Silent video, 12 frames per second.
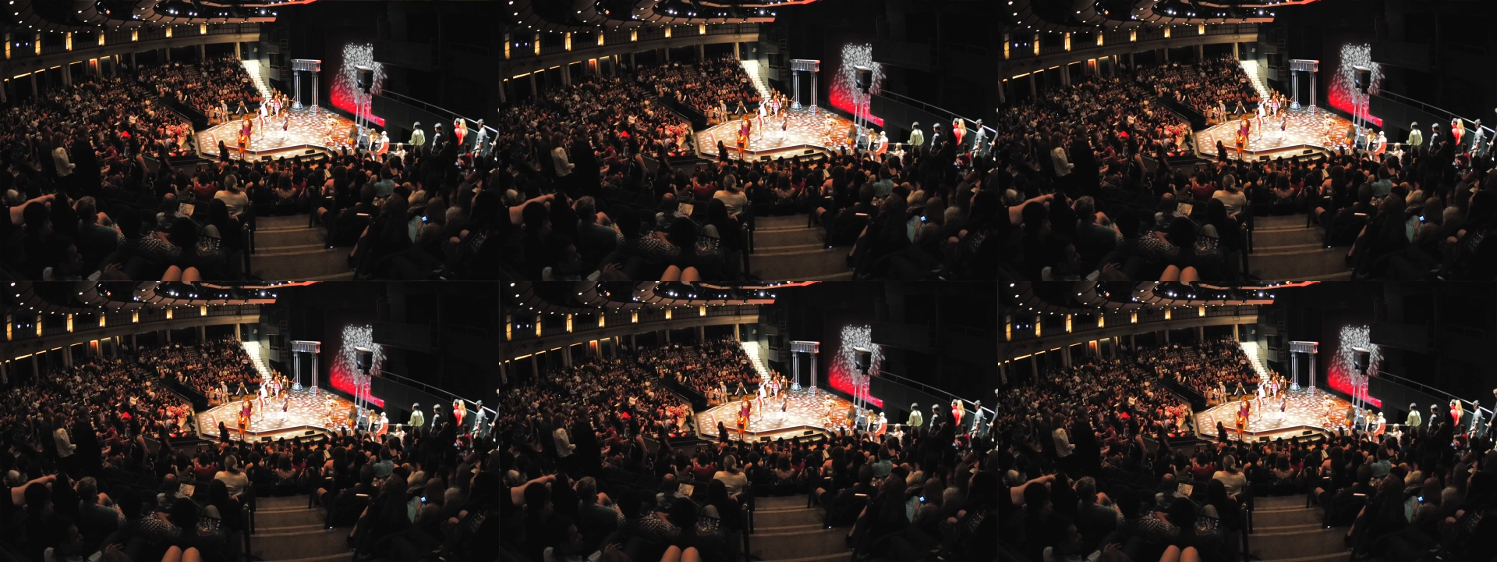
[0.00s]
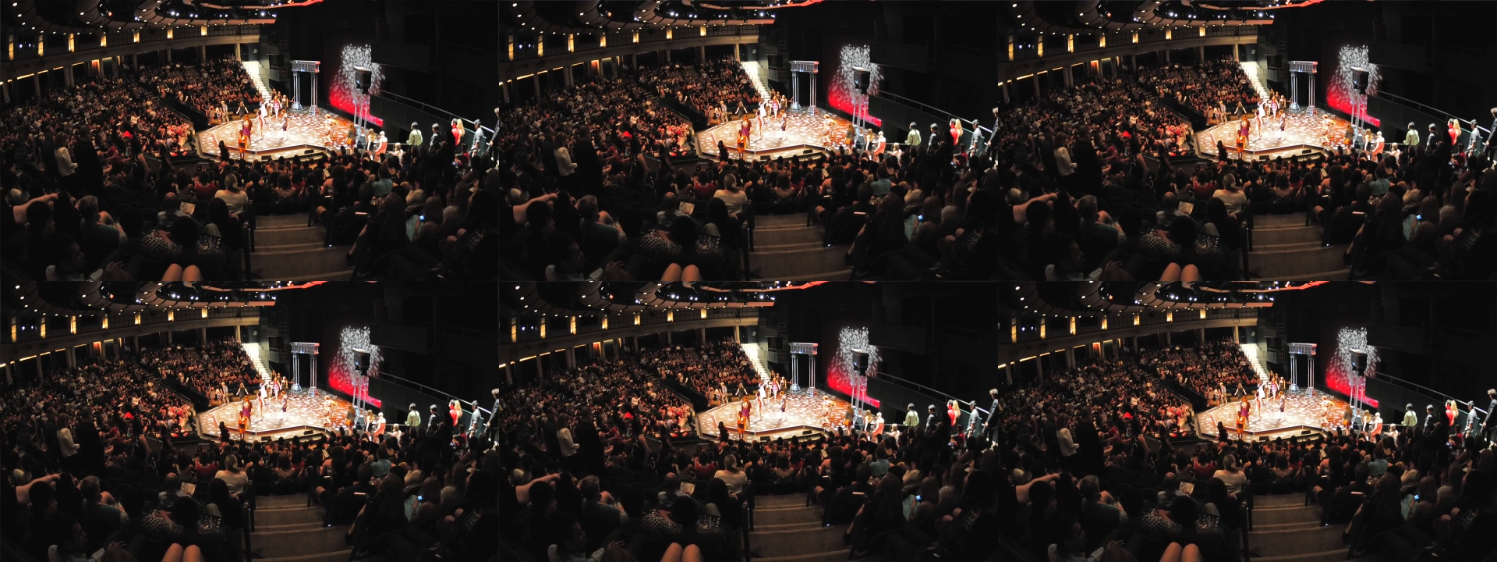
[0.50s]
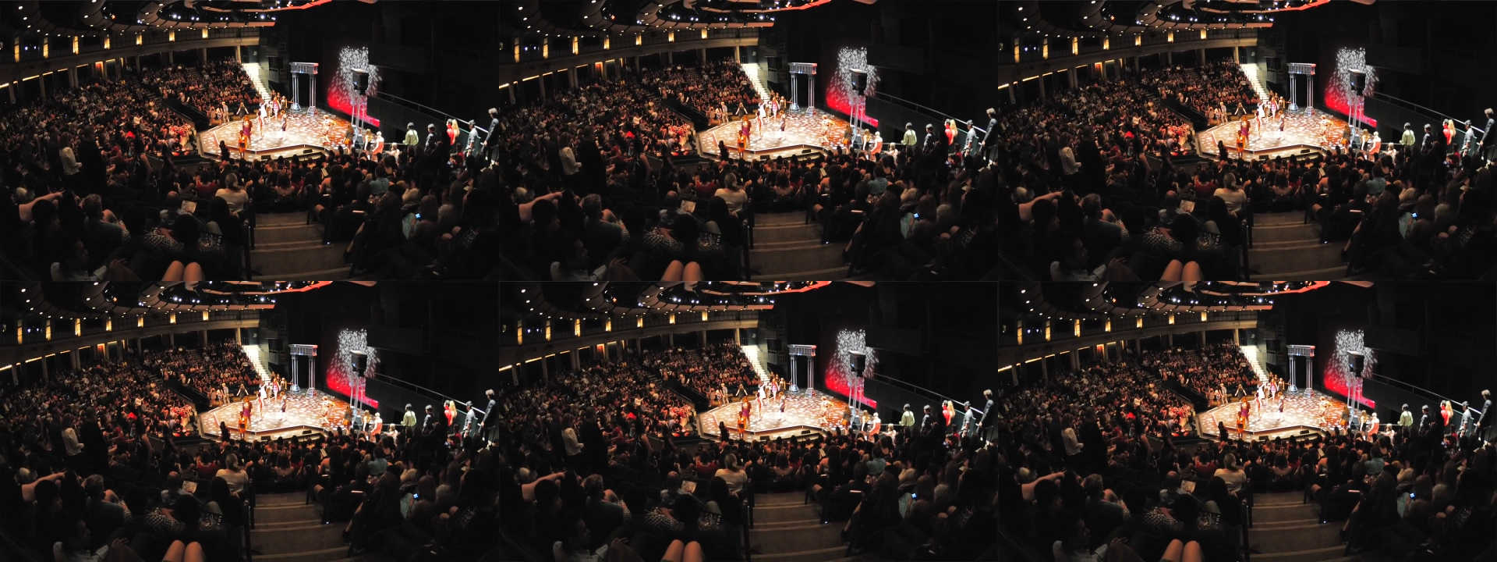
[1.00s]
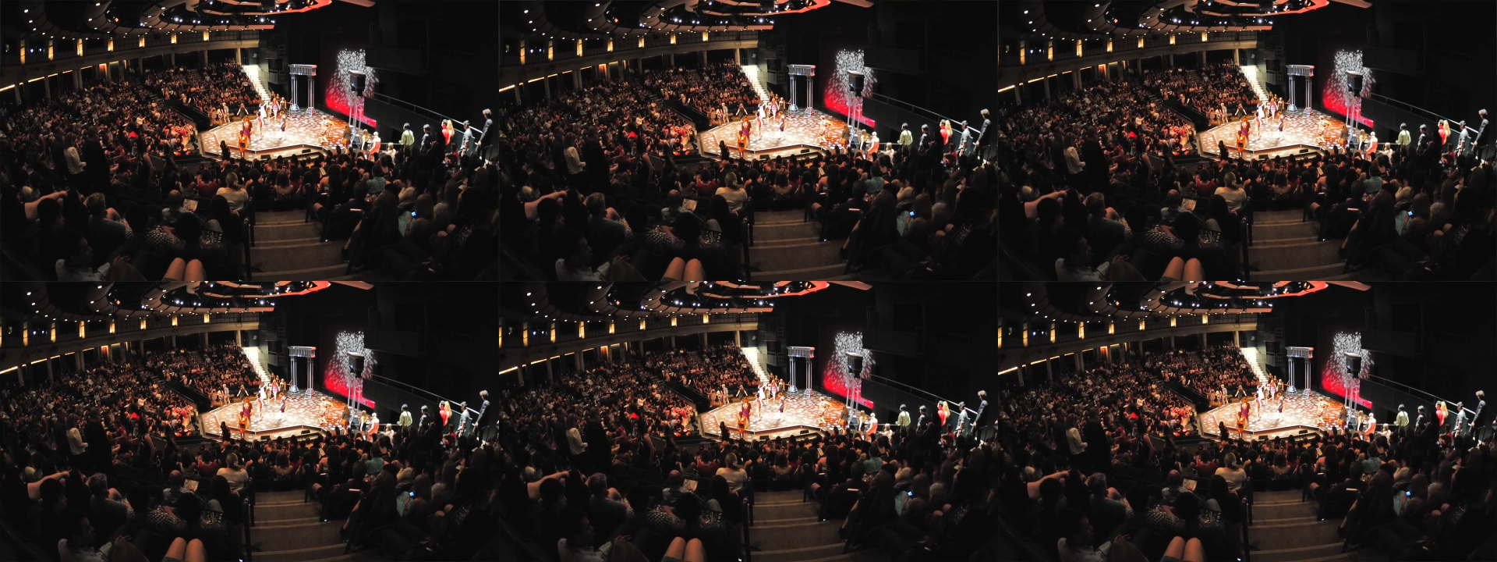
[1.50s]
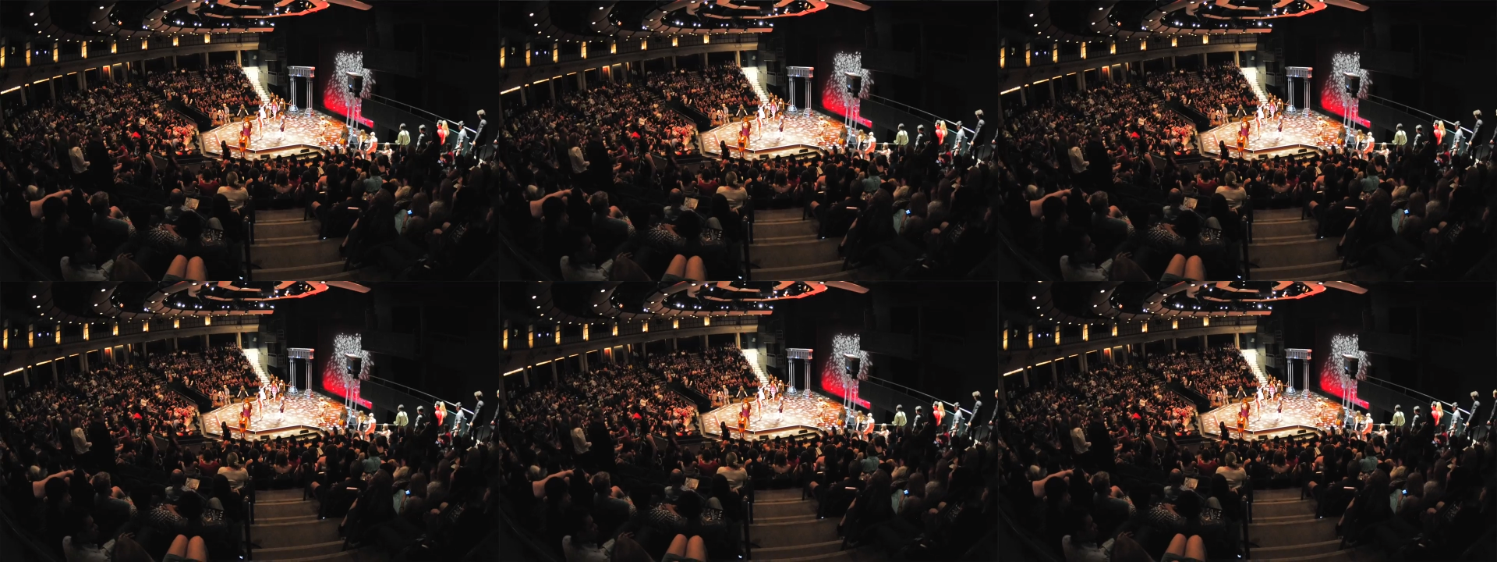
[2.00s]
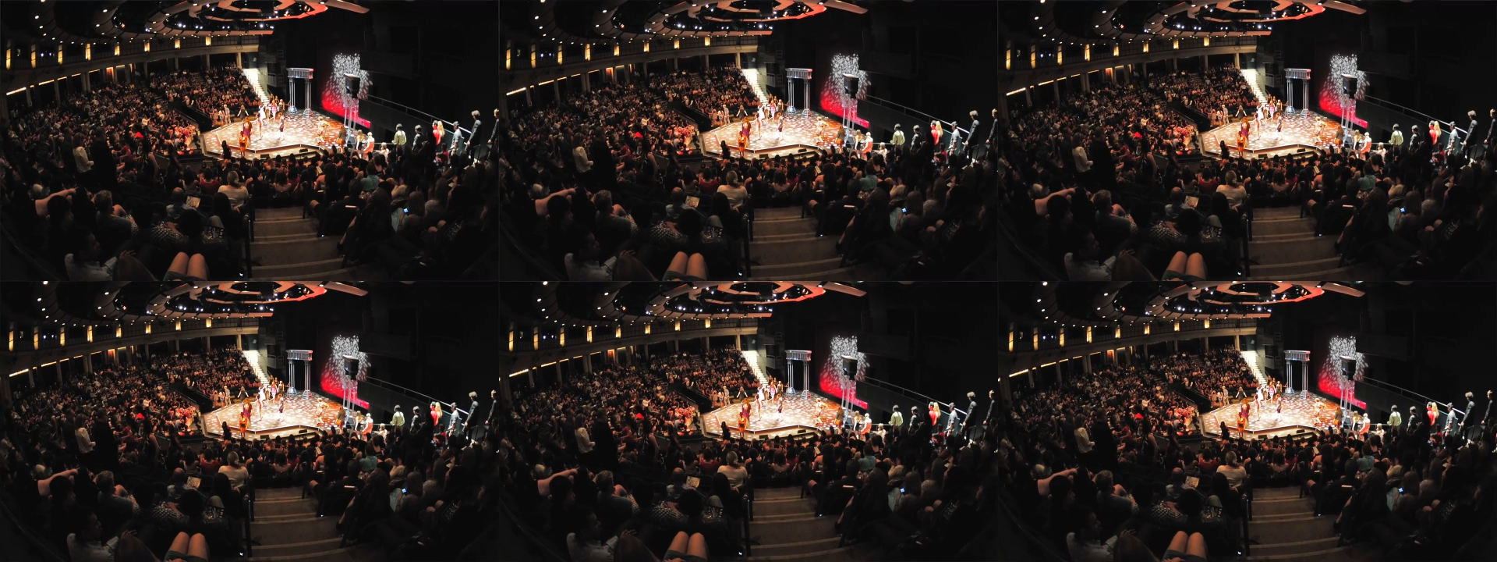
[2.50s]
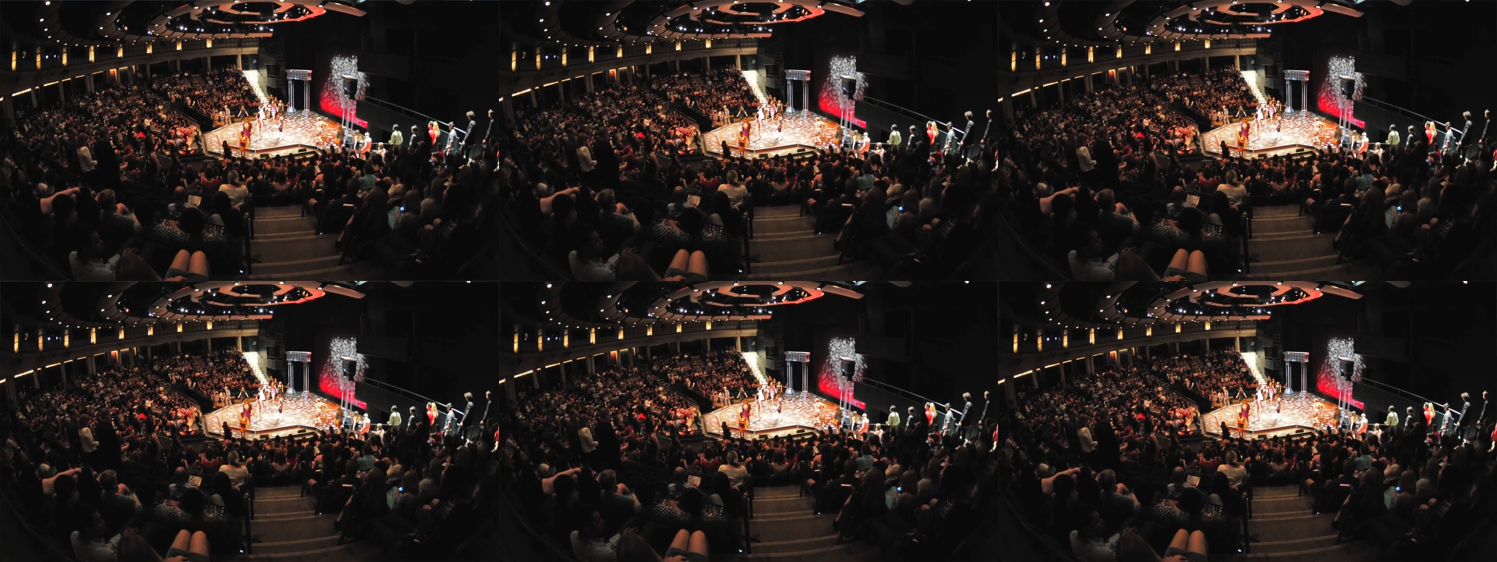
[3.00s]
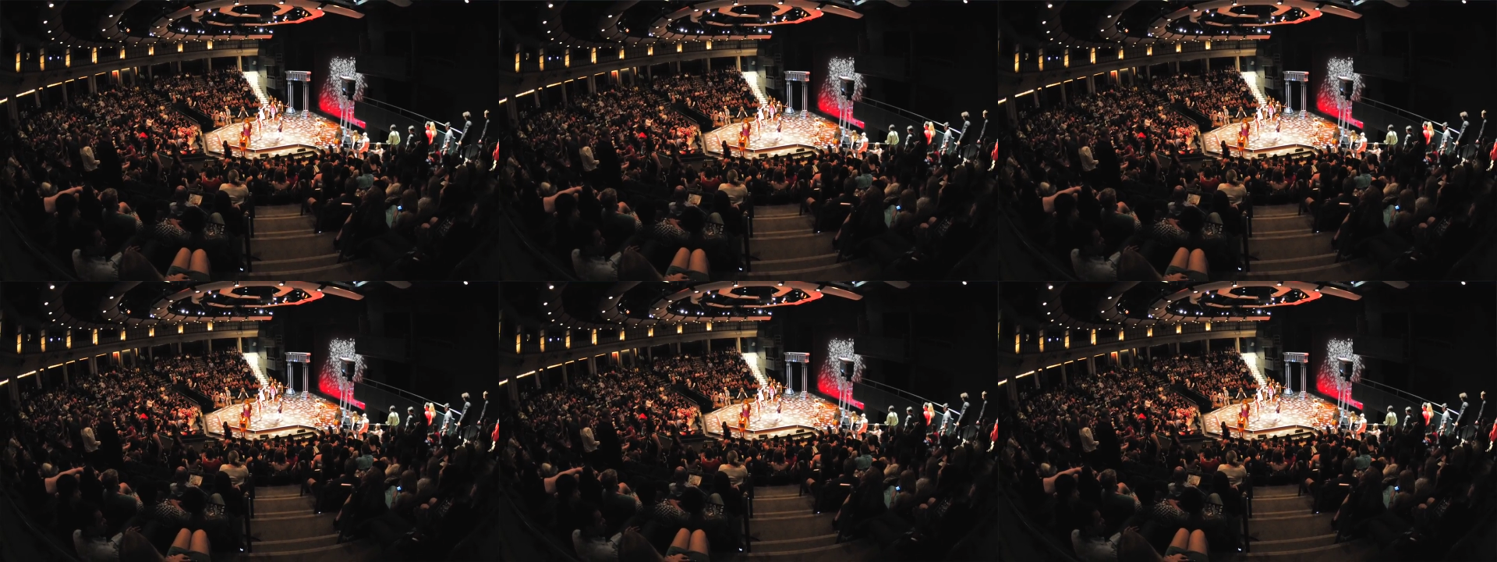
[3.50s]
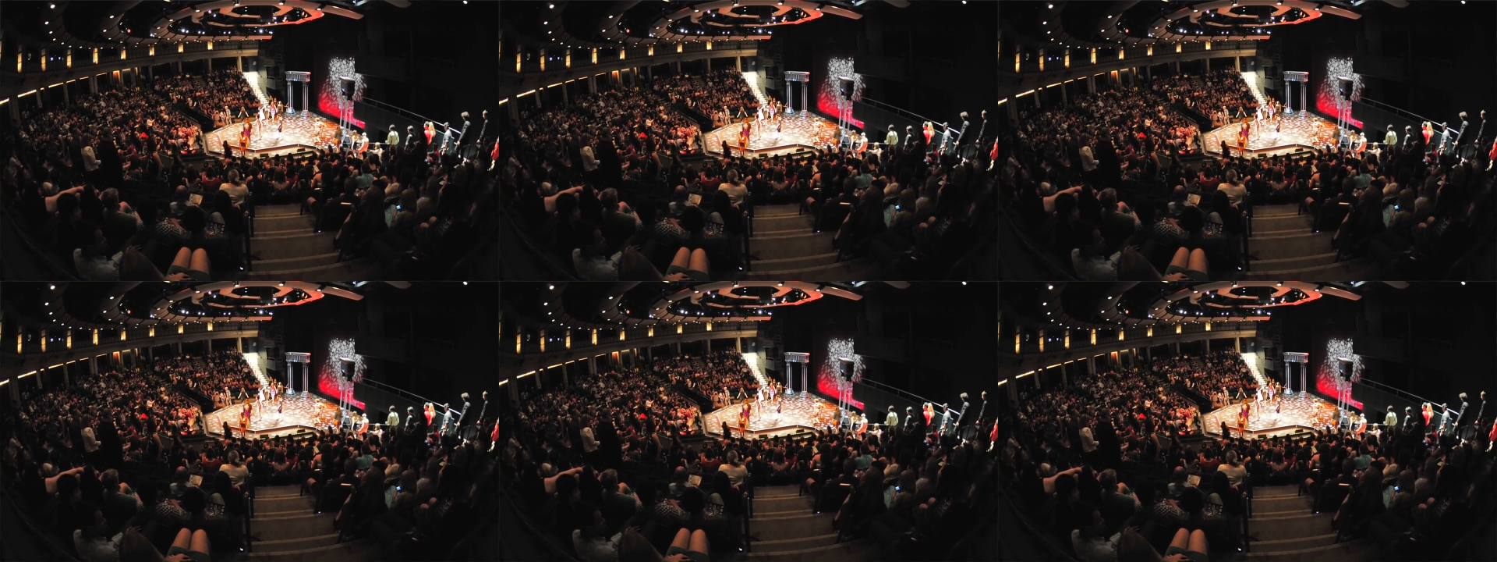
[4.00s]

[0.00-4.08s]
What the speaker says: No face is visible, so there are no lips to read.